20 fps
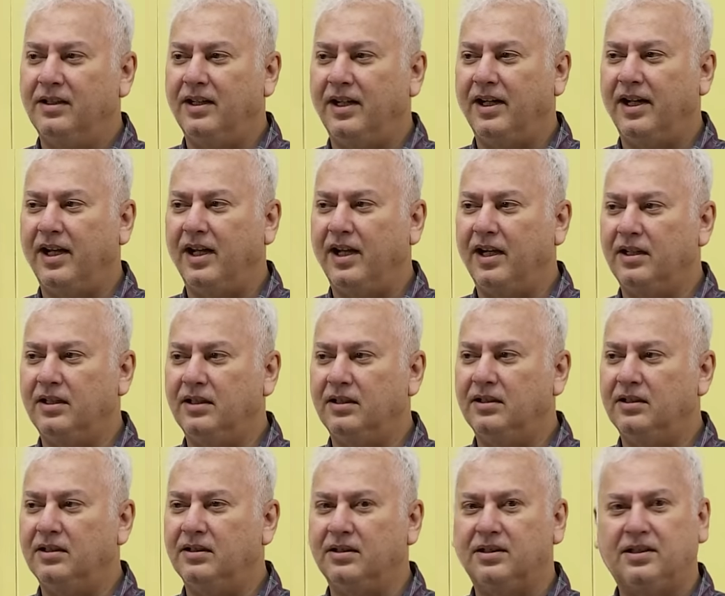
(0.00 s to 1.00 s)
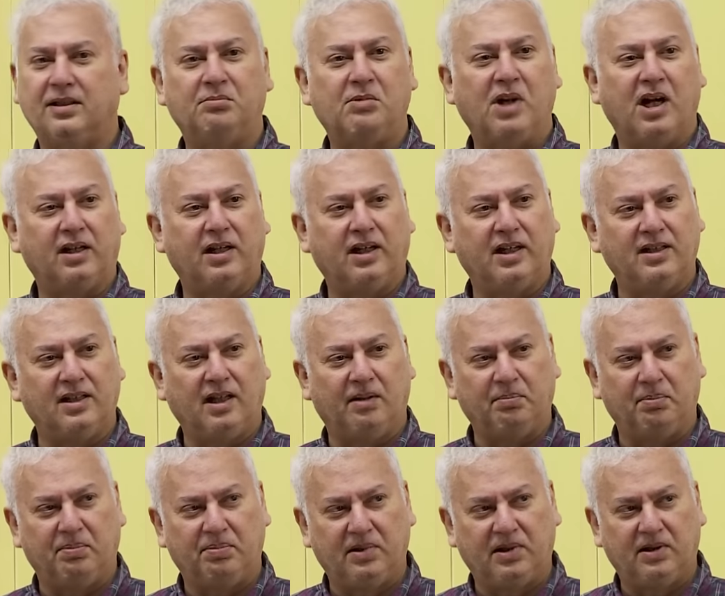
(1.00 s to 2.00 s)
And he said, market is
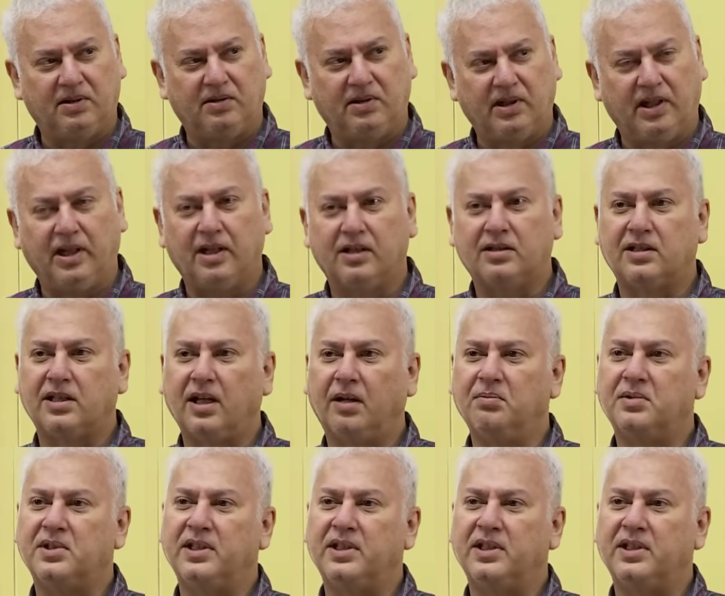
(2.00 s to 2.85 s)
up, to ye sab